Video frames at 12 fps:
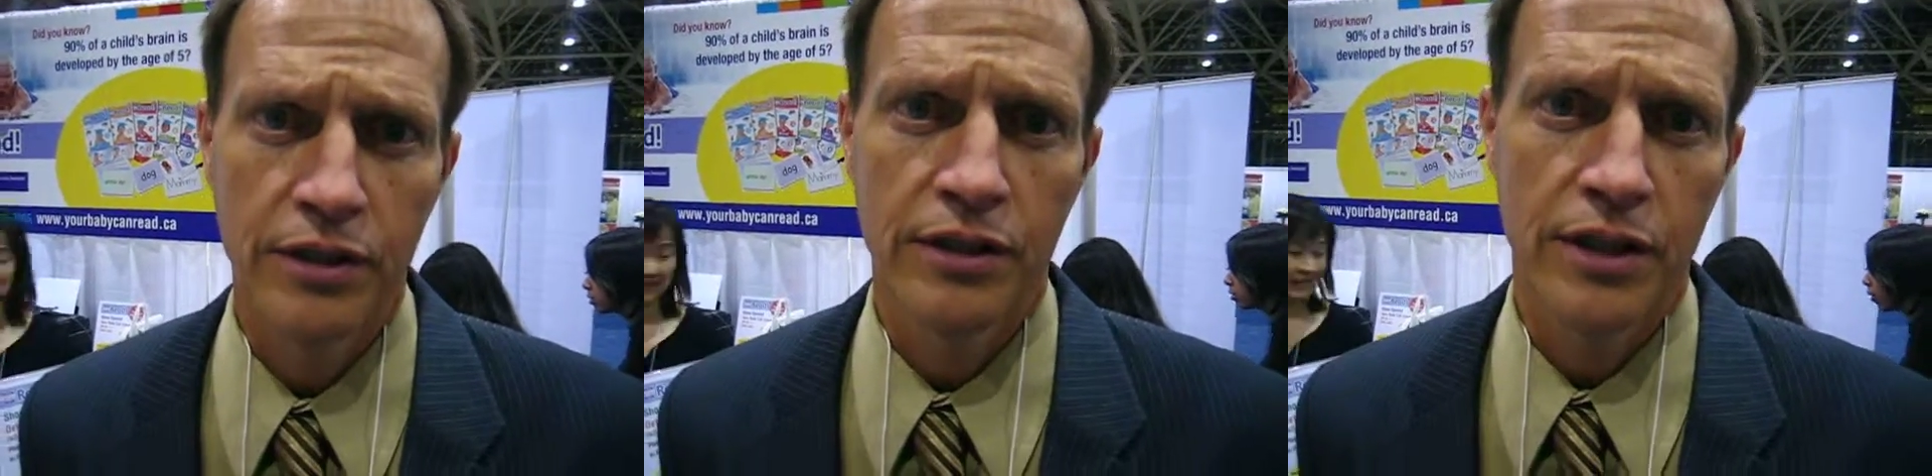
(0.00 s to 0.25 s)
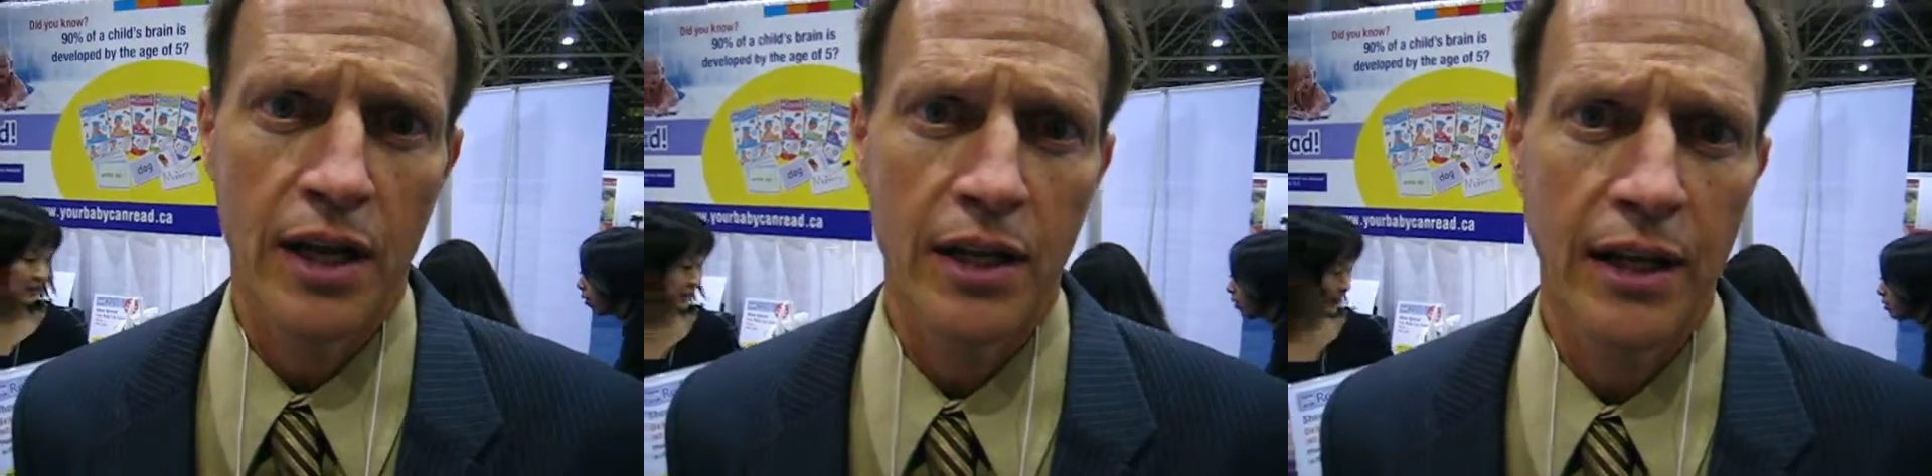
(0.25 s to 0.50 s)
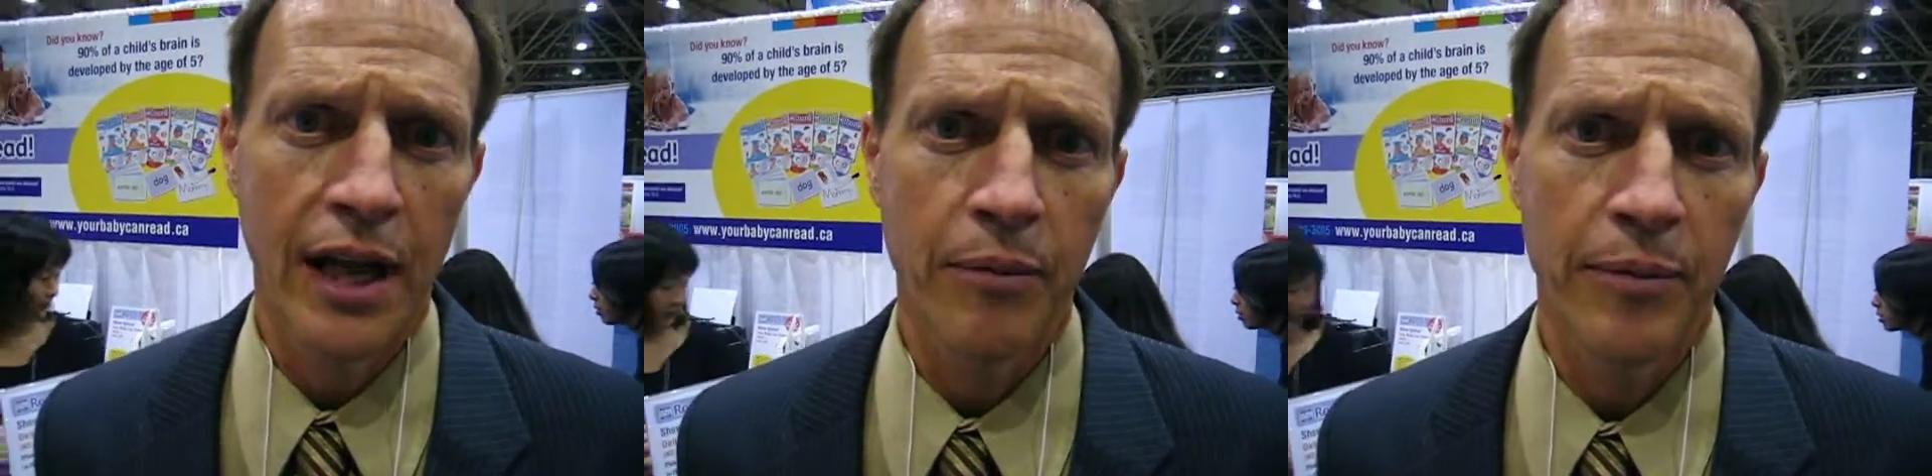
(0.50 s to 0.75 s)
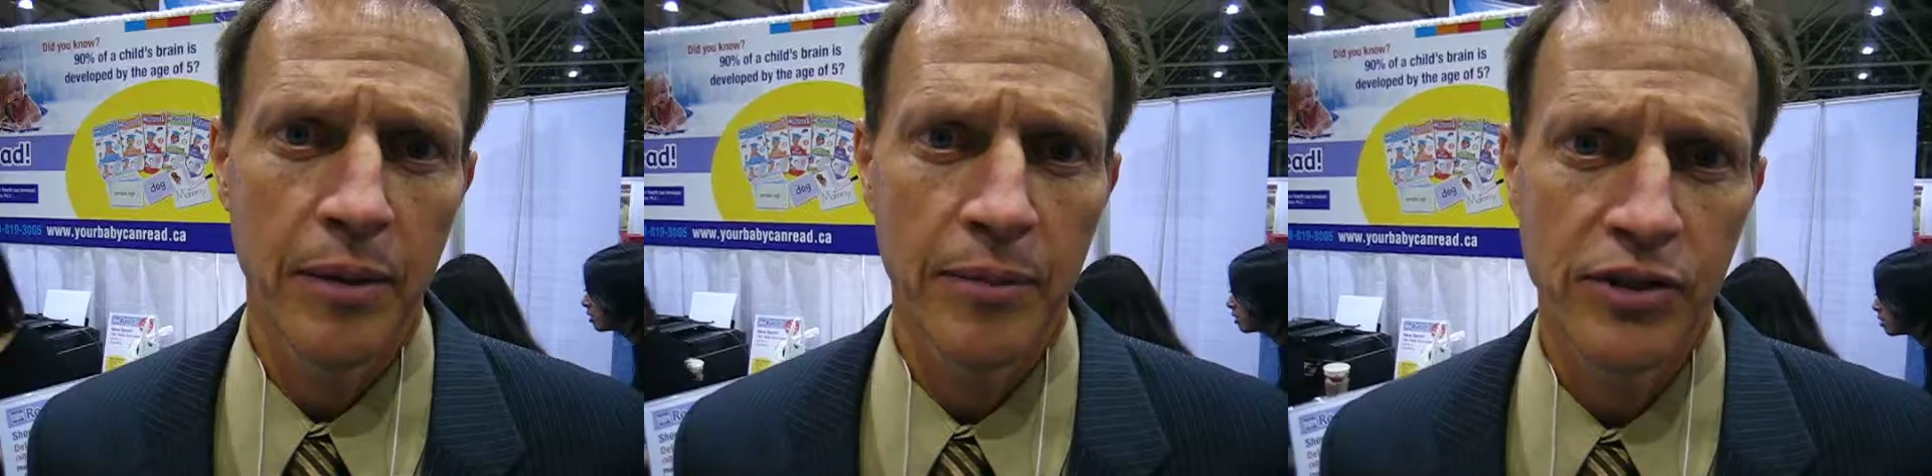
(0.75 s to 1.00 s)
studying how
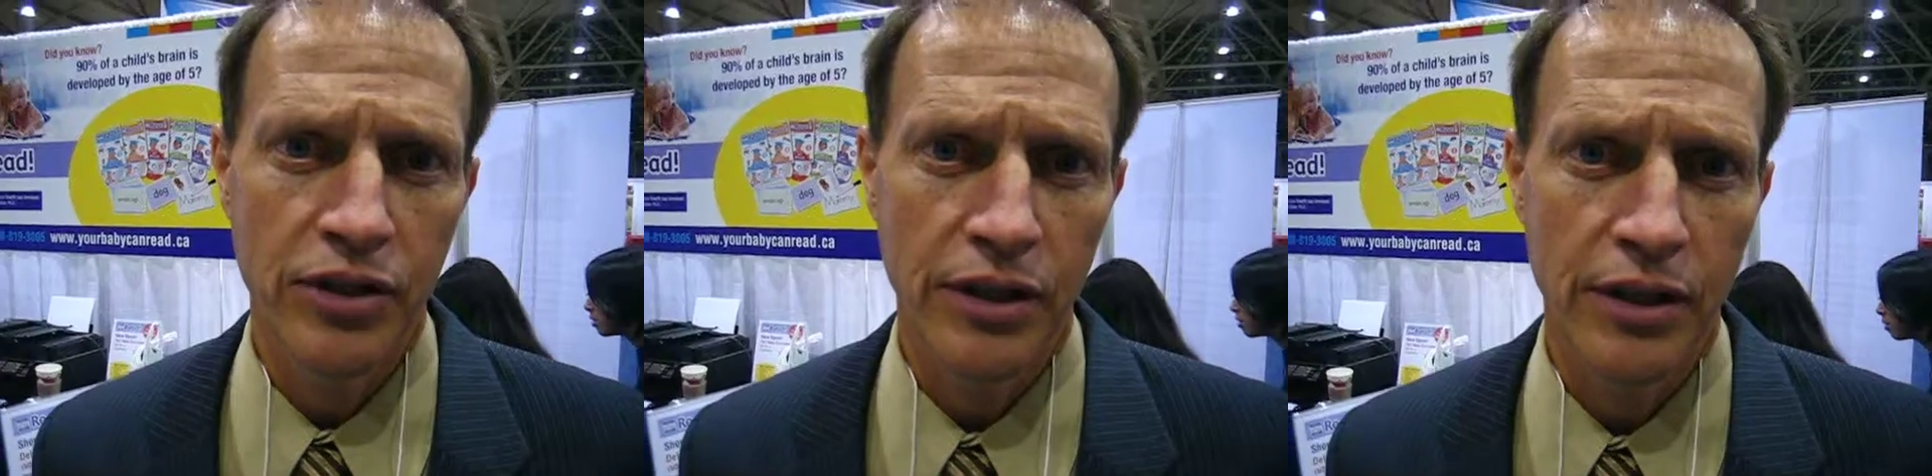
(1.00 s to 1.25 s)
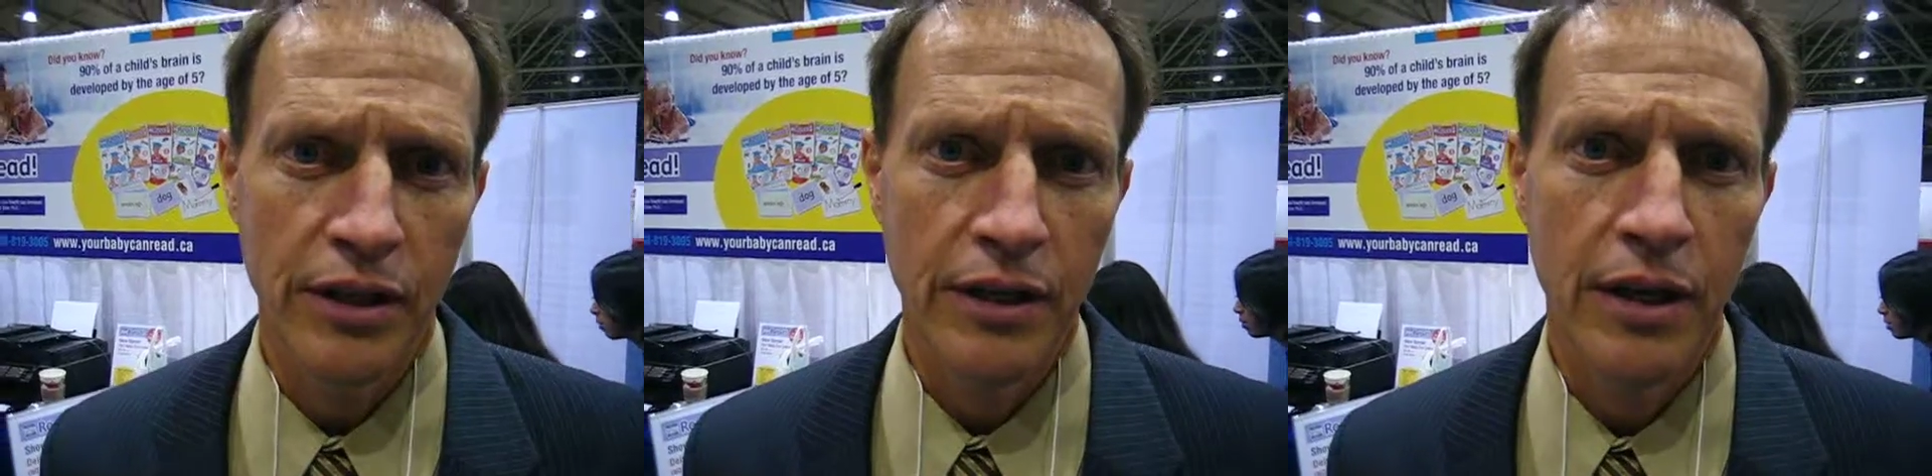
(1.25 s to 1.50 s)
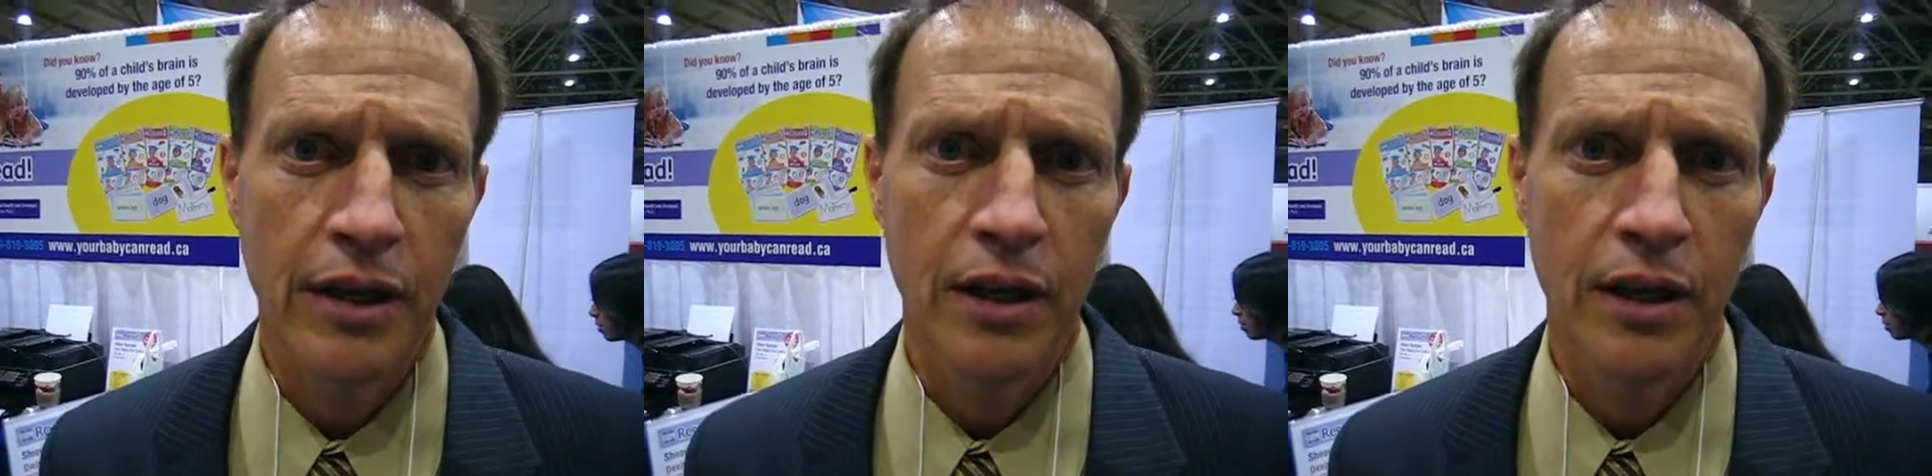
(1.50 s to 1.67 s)
babies learn.